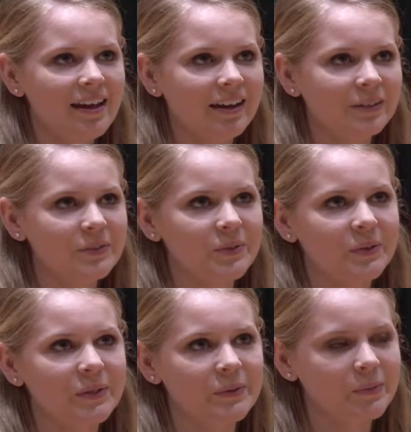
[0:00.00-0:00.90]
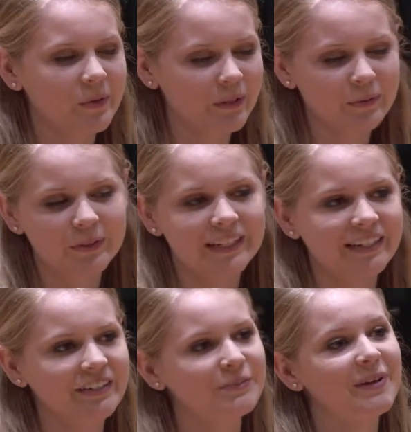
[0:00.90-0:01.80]
And so he was running through the
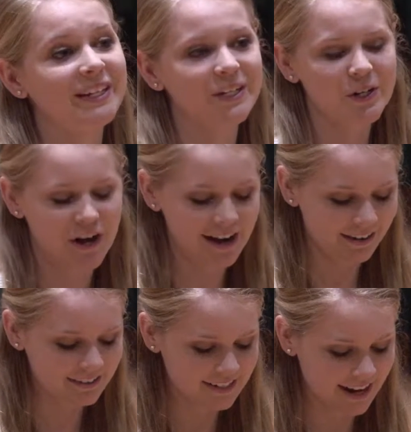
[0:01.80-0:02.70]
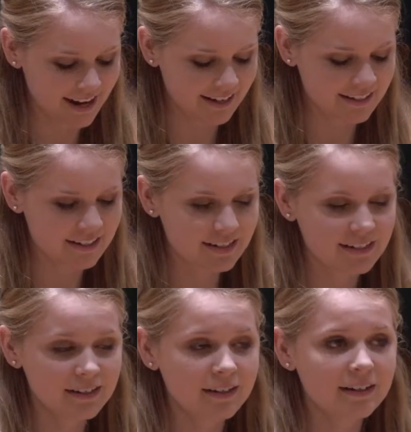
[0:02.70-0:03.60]
leaves, making tracks, and
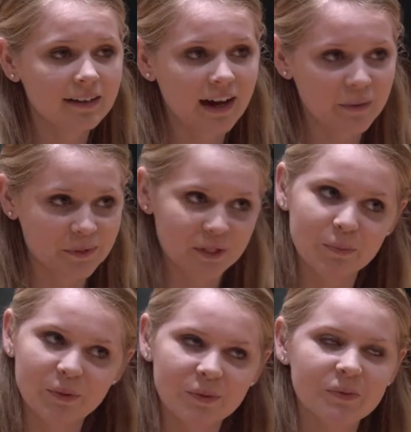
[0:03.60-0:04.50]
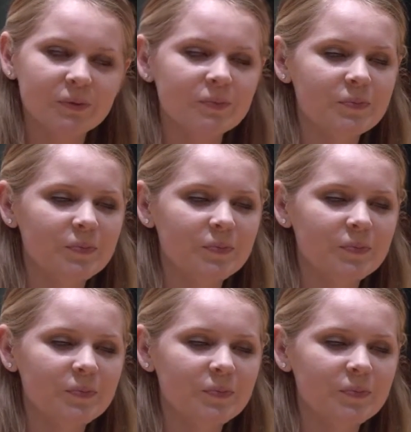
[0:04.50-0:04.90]
I was the caboose.